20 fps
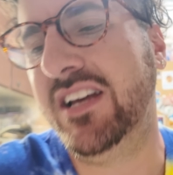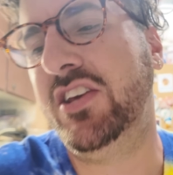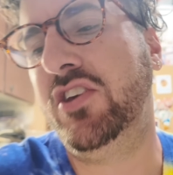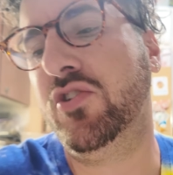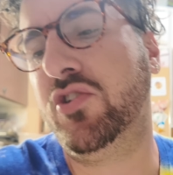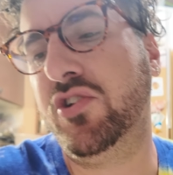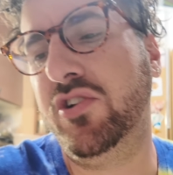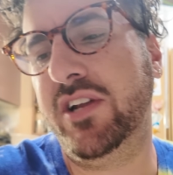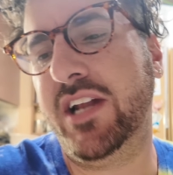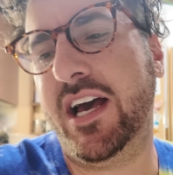
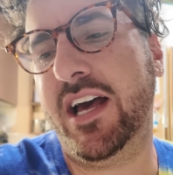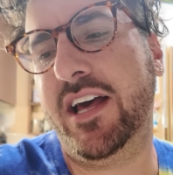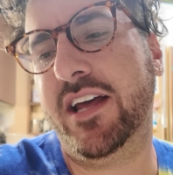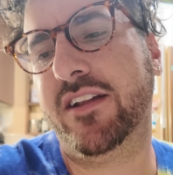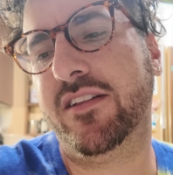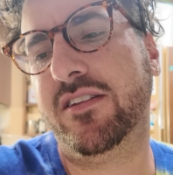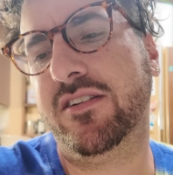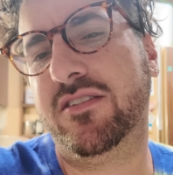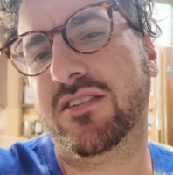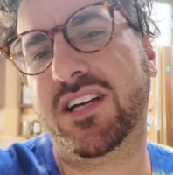You could add
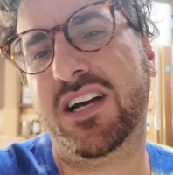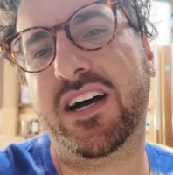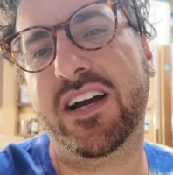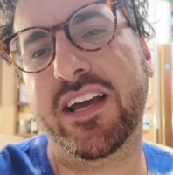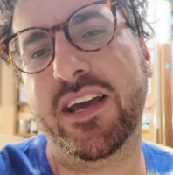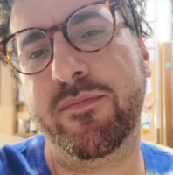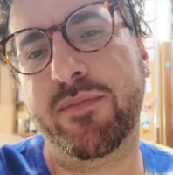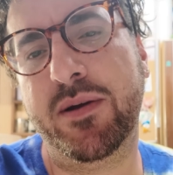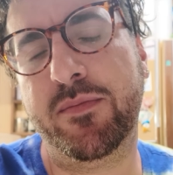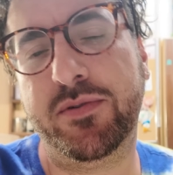a little
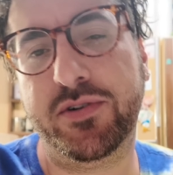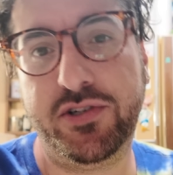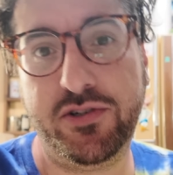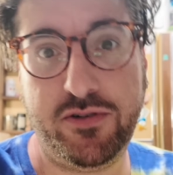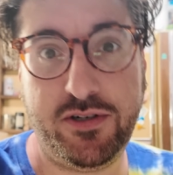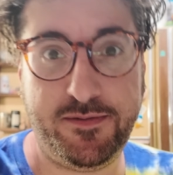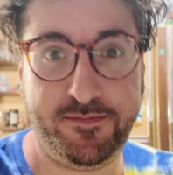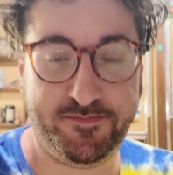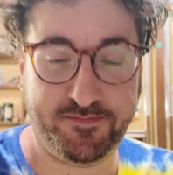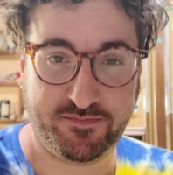cayenne pepper
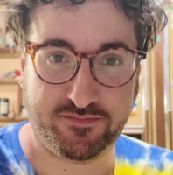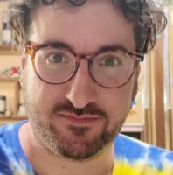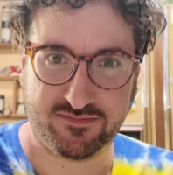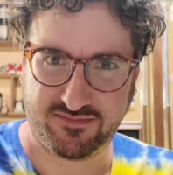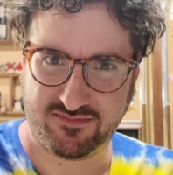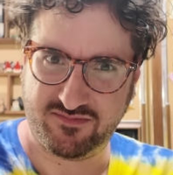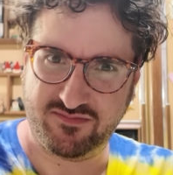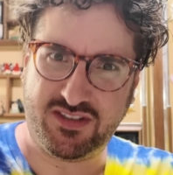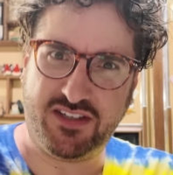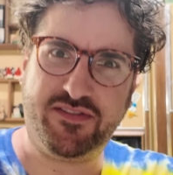to it.
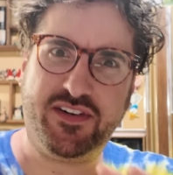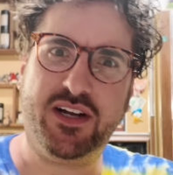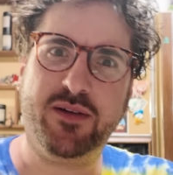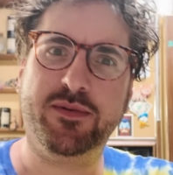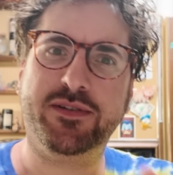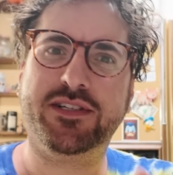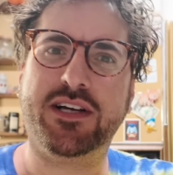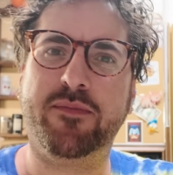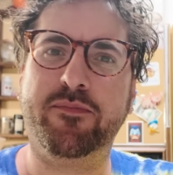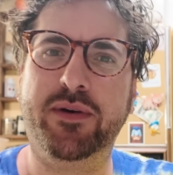My
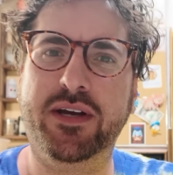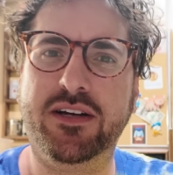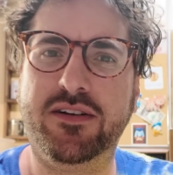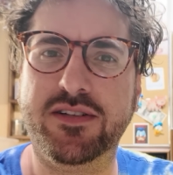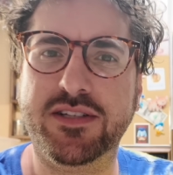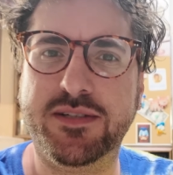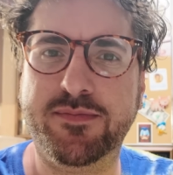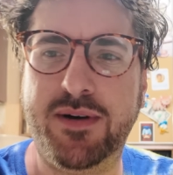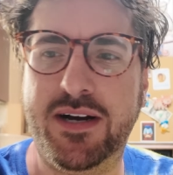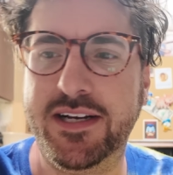family's not big
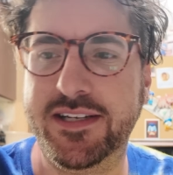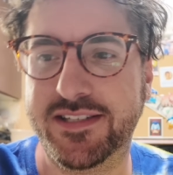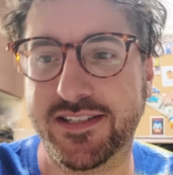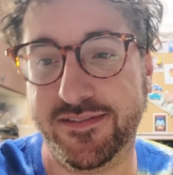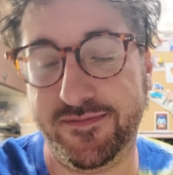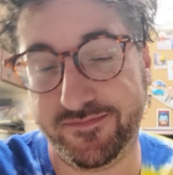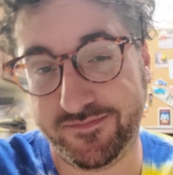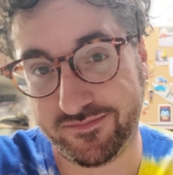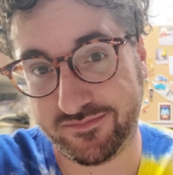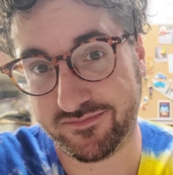on
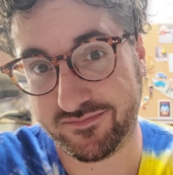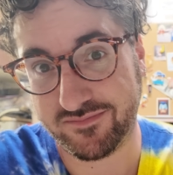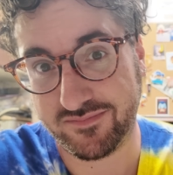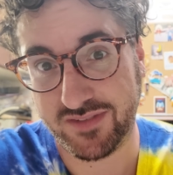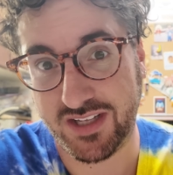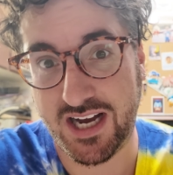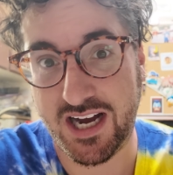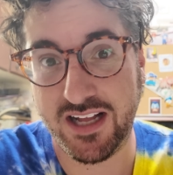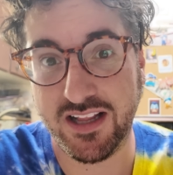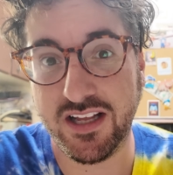spice.
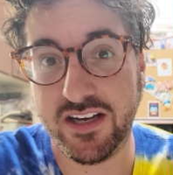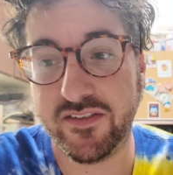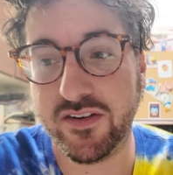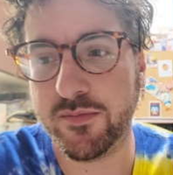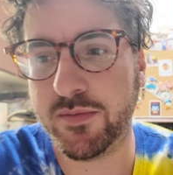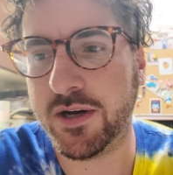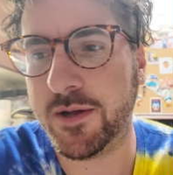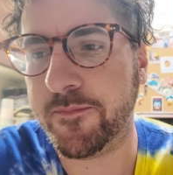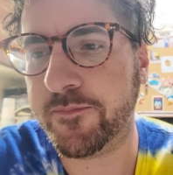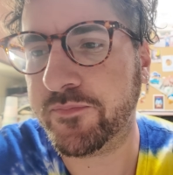I love
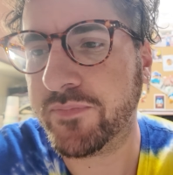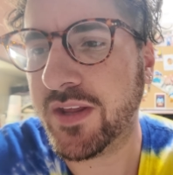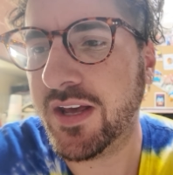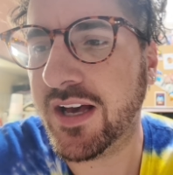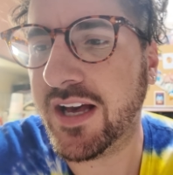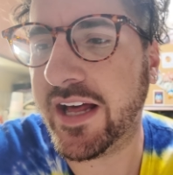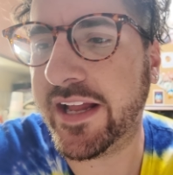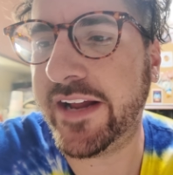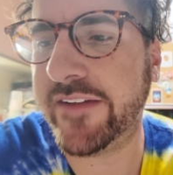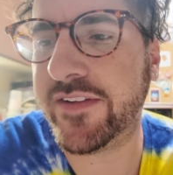it, but
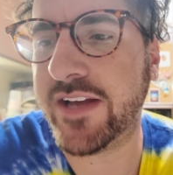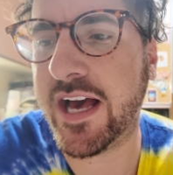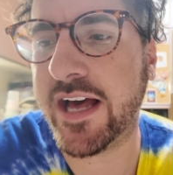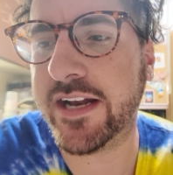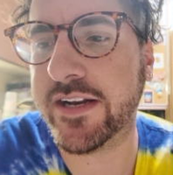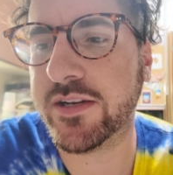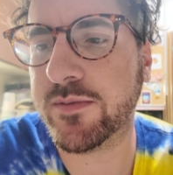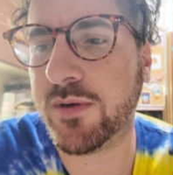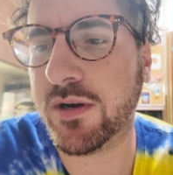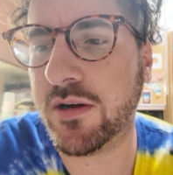I'd have to
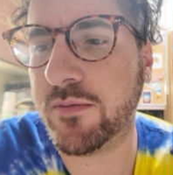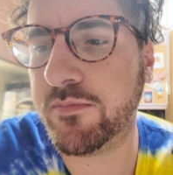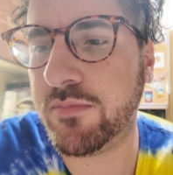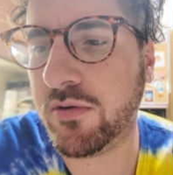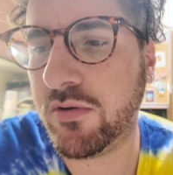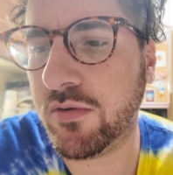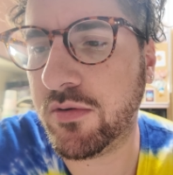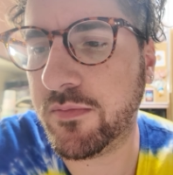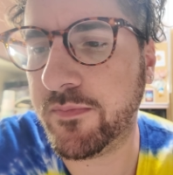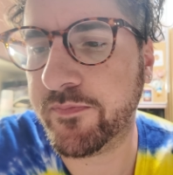add it to my own
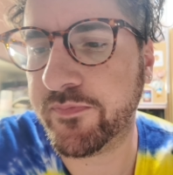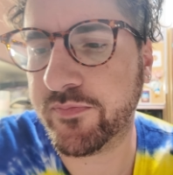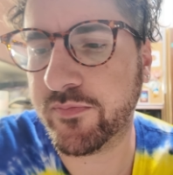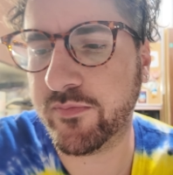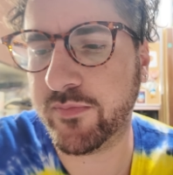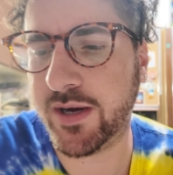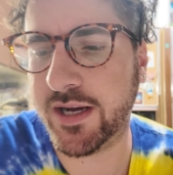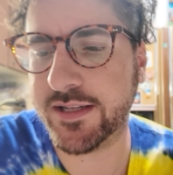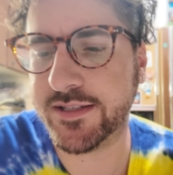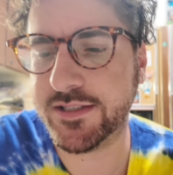bowl
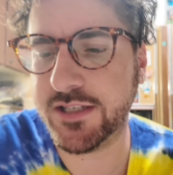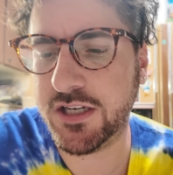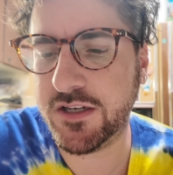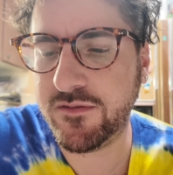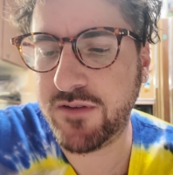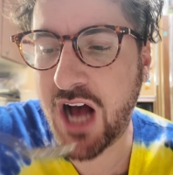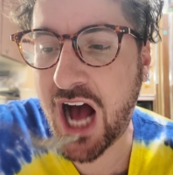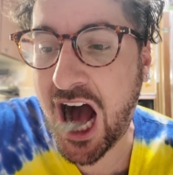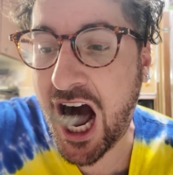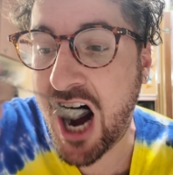by
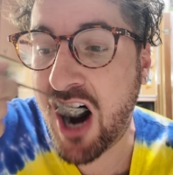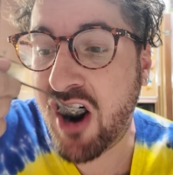itself.